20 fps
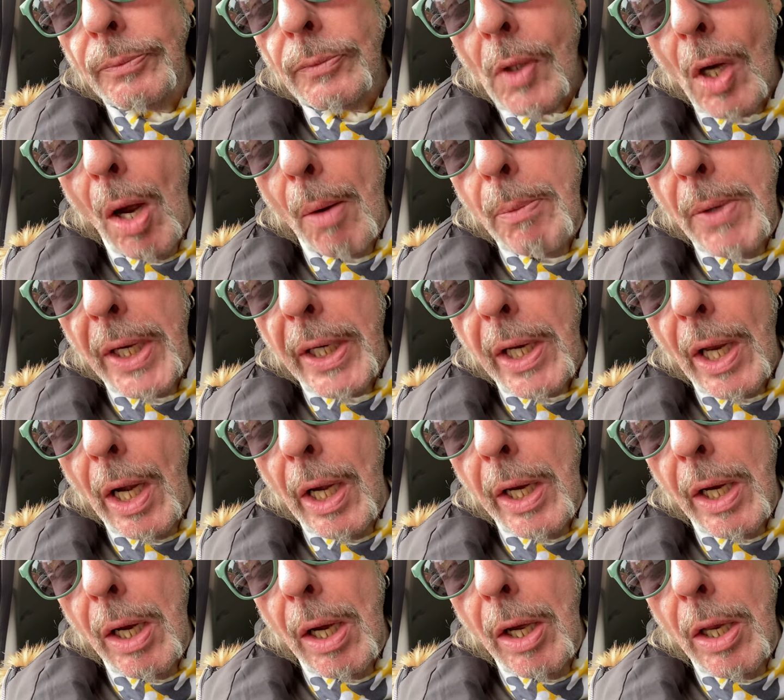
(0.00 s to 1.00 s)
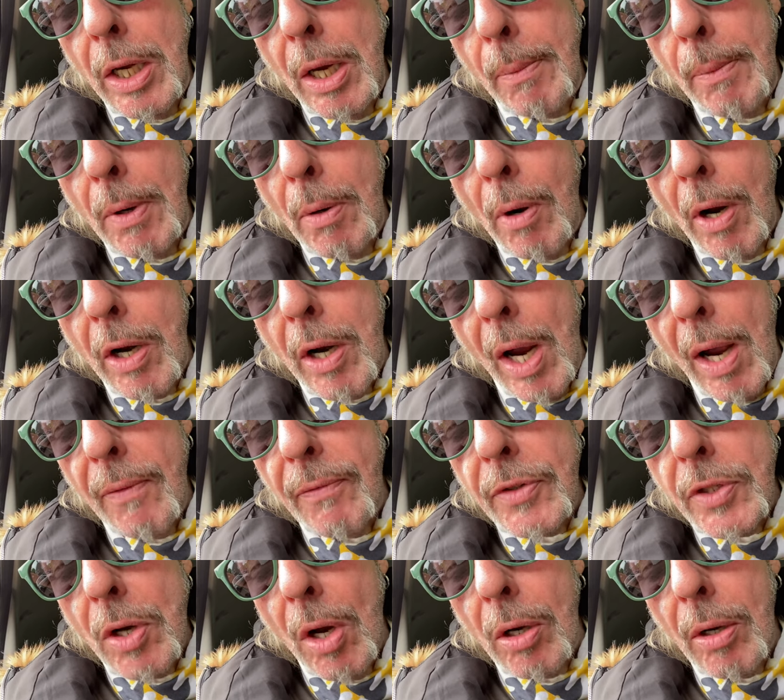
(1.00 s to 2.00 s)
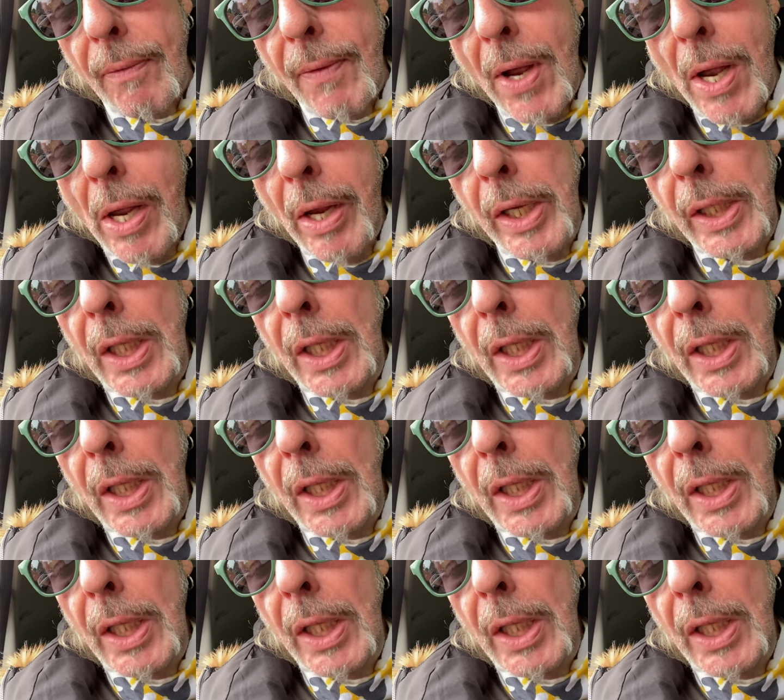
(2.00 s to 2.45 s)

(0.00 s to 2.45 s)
I'm Nick Elliott and I'm a rock art photographer.